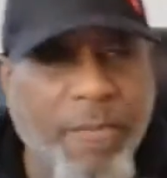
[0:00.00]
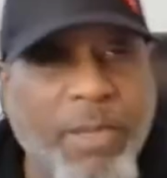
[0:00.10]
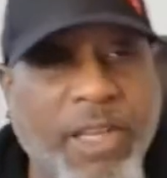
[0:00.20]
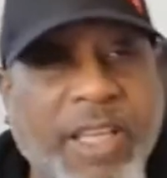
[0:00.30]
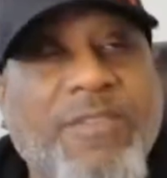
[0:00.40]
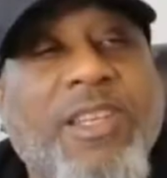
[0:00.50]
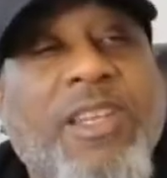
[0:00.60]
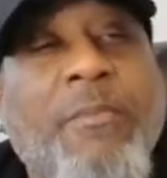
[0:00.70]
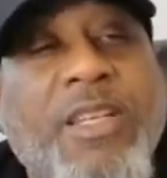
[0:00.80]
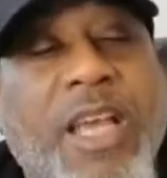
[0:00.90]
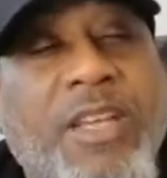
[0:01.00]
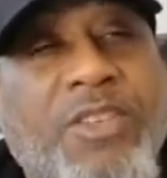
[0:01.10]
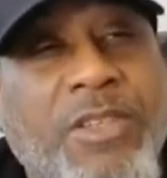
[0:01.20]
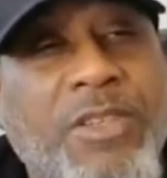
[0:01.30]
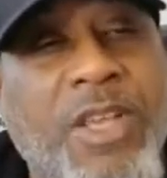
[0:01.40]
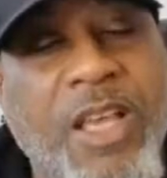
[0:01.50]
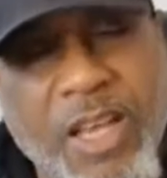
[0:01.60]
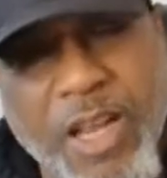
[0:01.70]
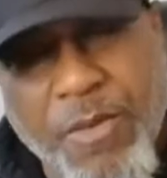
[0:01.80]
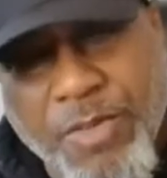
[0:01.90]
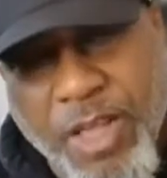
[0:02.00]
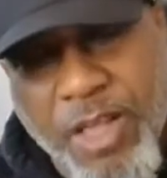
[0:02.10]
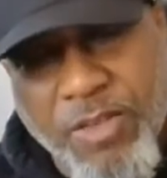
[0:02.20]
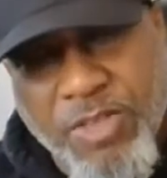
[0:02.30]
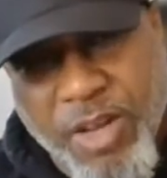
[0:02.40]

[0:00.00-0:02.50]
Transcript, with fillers: the beliefs, the limitations, and everything else